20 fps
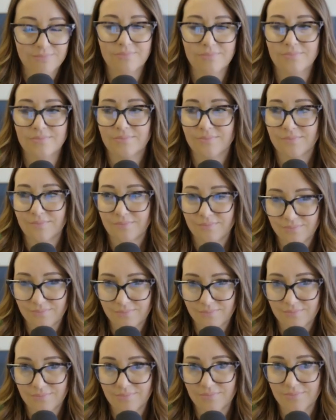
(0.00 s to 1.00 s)

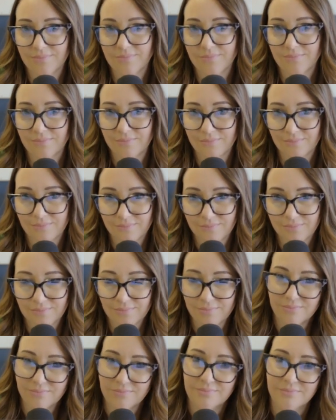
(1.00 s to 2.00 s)

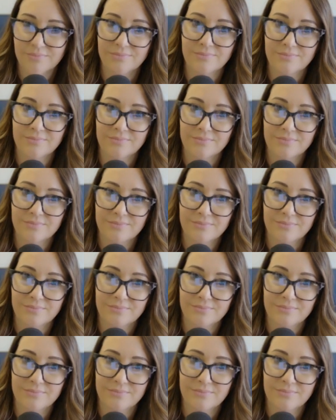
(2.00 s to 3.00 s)

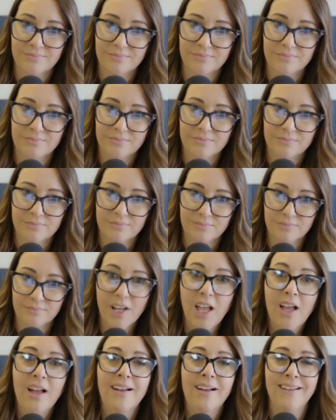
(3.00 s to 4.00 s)

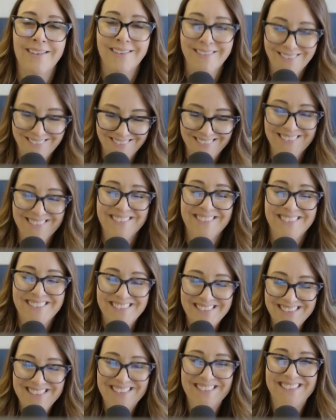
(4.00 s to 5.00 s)

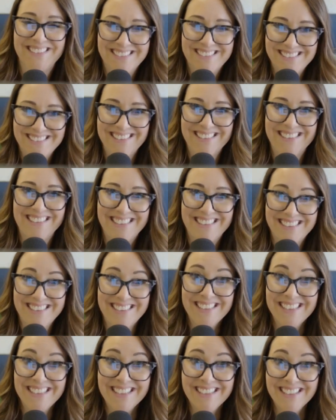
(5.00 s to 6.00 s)

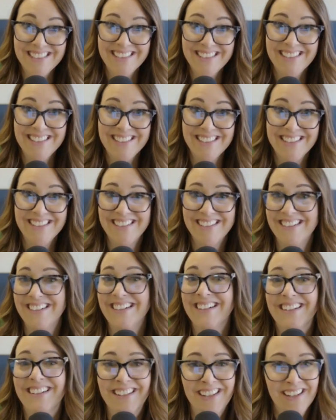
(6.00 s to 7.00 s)

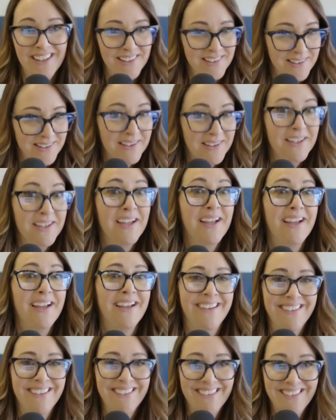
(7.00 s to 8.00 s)
(silent)